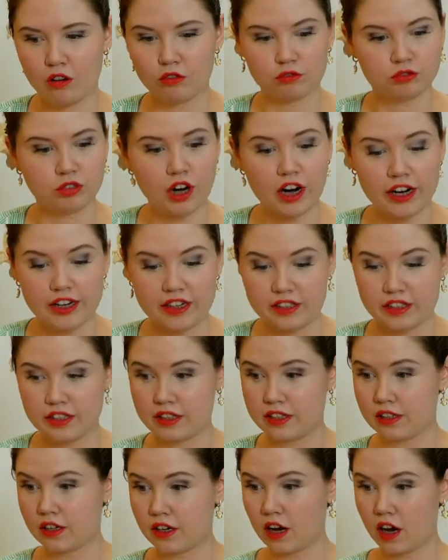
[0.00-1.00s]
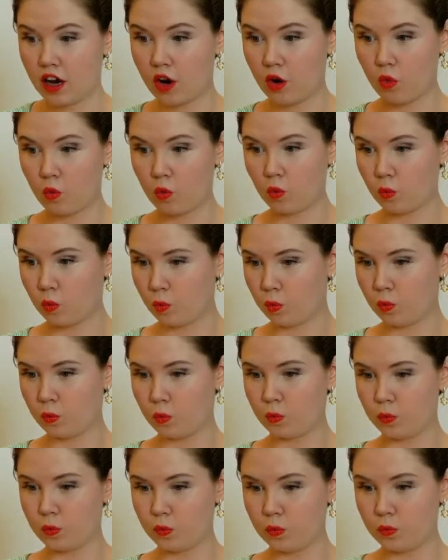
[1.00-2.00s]
Right.
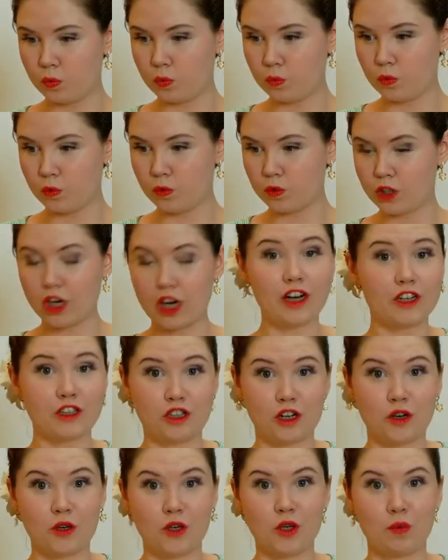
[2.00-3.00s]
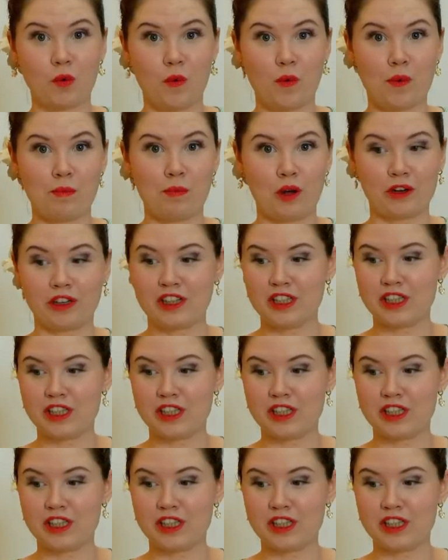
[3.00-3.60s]
Shall I show you what we're blocking